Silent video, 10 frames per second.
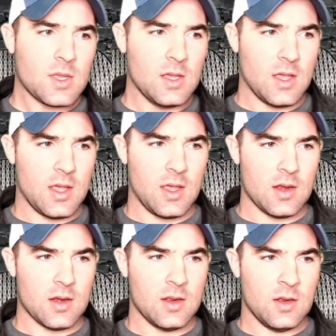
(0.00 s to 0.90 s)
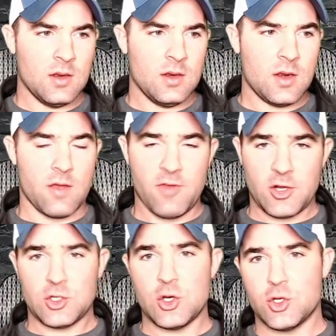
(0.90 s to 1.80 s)
and
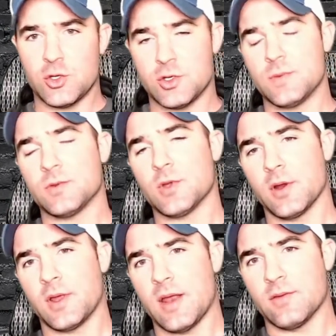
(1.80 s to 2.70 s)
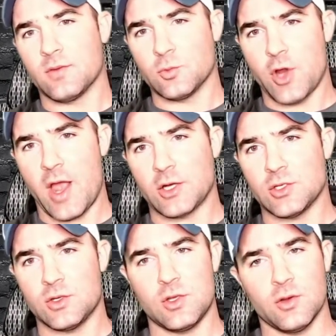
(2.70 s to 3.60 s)
Eventually, you should start getting some
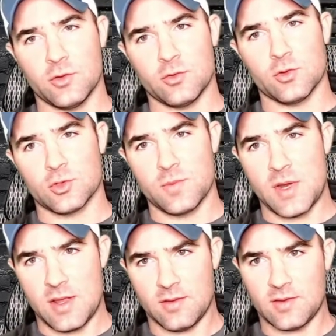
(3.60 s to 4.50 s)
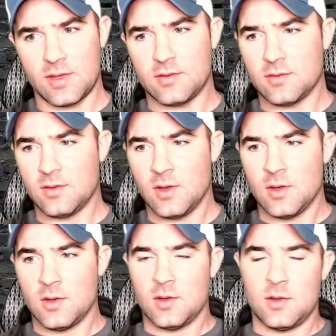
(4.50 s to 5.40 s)
traction to your social media sites.
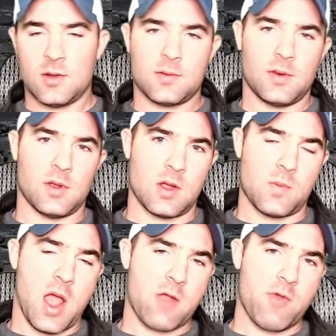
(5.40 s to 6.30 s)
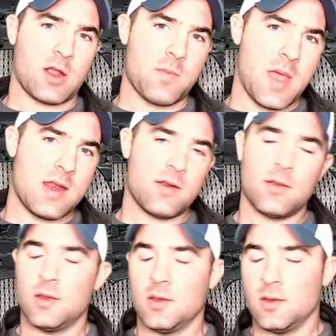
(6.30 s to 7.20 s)
Um, I recommend
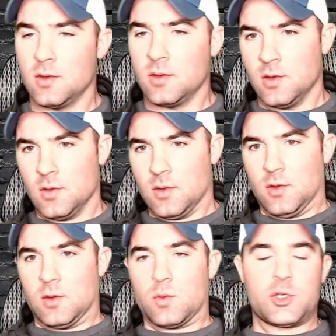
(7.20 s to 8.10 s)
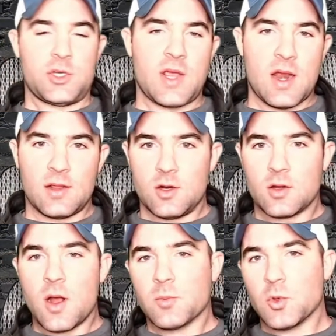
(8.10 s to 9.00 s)
once you get a little
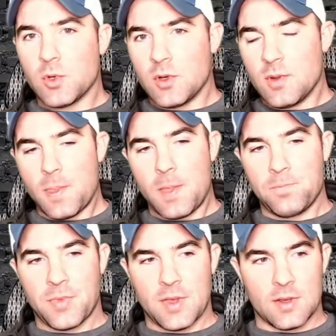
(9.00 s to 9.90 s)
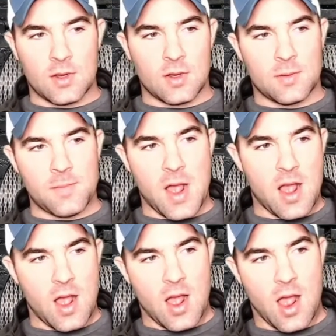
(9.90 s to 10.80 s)
comfortable, um, I,
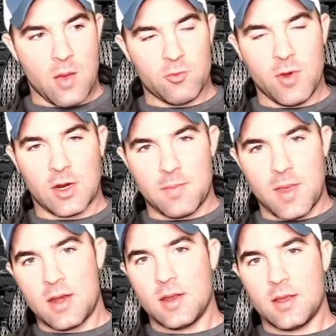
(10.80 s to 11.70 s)
I would recommend